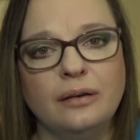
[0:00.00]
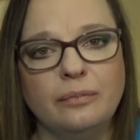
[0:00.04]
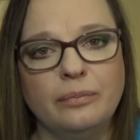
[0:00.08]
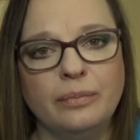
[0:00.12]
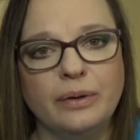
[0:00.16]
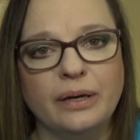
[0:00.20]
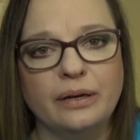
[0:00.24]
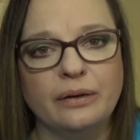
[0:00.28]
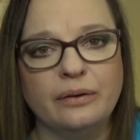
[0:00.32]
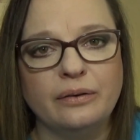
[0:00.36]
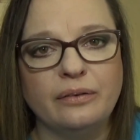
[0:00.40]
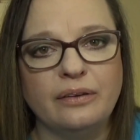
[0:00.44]

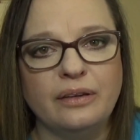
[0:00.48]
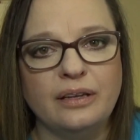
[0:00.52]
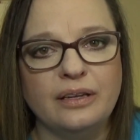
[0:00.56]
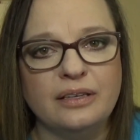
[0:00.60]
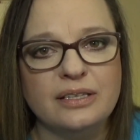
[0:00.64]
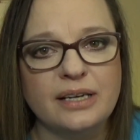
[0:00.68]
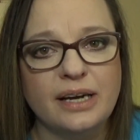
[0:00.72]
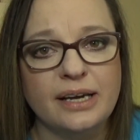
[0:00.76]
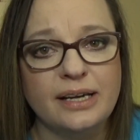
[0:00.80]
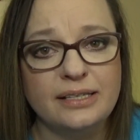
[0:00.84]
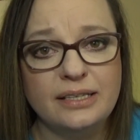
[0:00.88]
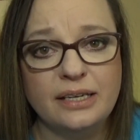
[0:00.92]
about
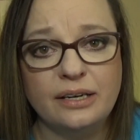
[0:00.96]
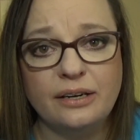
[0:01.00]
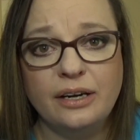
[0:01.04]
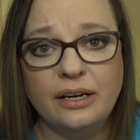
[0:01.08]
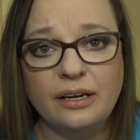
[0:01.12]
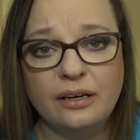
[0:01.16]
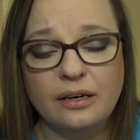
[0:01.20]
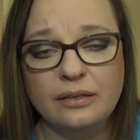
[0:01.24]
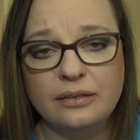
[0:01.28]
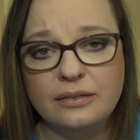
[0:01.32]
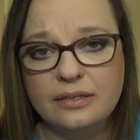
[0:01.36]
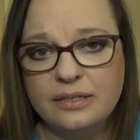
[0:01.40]
the
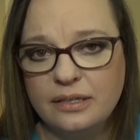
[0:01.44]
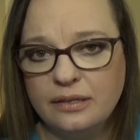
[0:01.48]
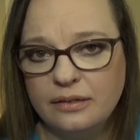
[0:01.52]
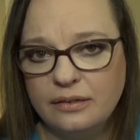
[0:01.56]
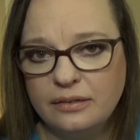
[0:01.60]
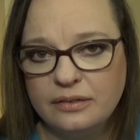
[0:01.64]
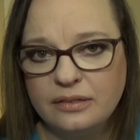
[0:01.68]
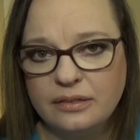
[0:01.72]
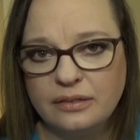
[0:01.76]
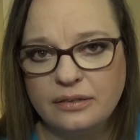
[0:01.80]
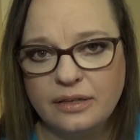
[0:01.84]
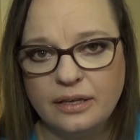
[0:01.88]
dietary
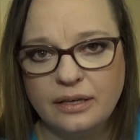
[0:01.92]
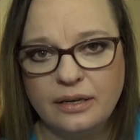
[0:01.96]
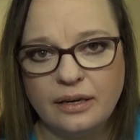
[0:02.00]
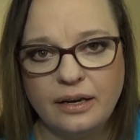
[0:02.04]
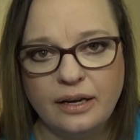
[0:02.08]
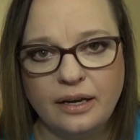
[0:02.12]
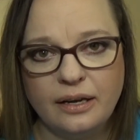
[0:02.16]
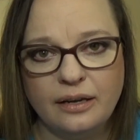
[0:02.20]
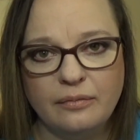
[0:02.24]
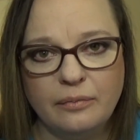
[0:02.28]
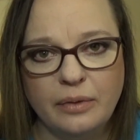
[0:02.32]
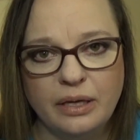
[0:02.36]
consult
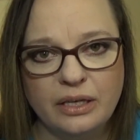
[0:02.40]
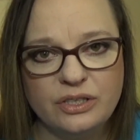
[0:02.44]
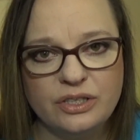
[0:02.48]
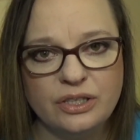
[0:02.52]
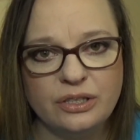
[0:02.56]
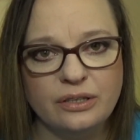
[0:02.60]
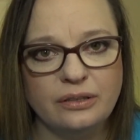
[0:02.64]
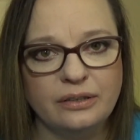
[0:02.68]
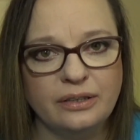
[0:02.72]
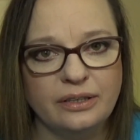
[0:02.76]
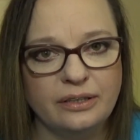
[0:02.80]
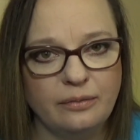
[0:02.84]
that I had
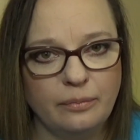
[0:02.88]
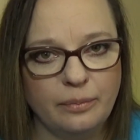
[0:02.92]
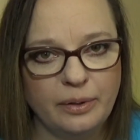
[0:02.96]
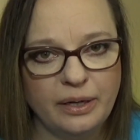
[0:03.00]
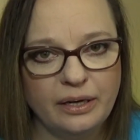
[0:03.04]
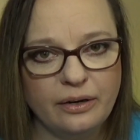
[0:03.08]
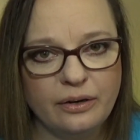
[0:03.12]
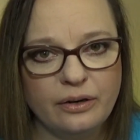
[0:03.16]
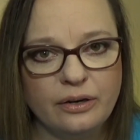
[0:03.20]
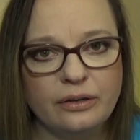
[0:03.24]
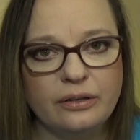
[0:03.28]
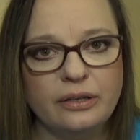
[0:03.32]
mentioned a
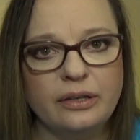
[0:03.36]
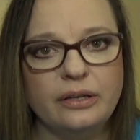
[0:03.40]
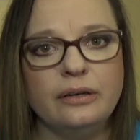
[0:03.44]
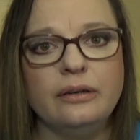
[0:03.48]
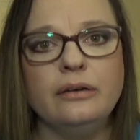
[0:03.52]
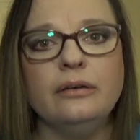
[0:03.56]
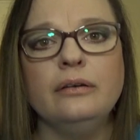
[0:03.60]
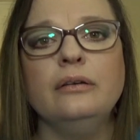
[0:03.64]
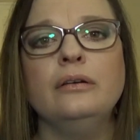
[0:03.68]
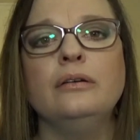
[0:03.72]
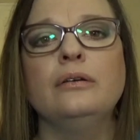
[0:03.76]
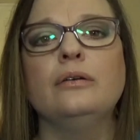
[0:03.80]
little bit
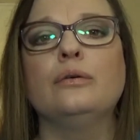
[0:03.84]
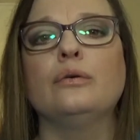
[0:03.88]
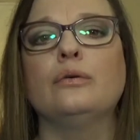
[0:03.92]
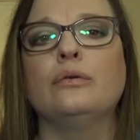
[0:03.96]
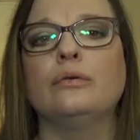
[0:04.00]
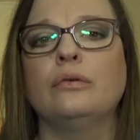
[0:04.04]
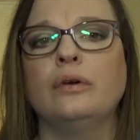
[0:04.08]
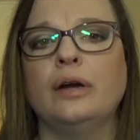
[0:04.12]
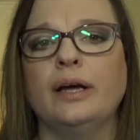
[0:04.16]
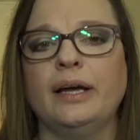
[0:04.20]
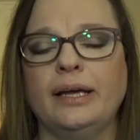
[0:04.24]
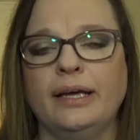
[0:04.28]
earlier.
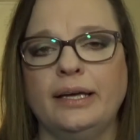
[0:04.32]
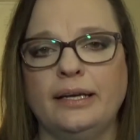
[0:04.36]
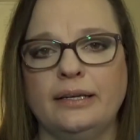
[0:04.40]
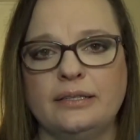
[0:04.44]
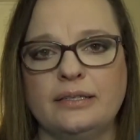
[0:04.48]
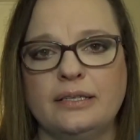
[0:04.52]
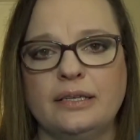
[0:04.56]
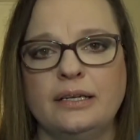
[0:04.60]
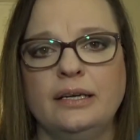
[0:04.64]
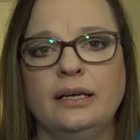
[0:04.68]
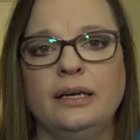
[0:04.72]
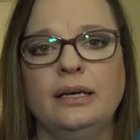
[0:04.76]

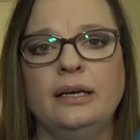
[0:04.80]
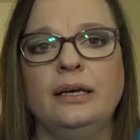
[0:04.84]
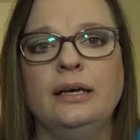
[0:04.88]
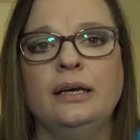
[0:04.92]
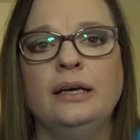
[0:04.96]
Right.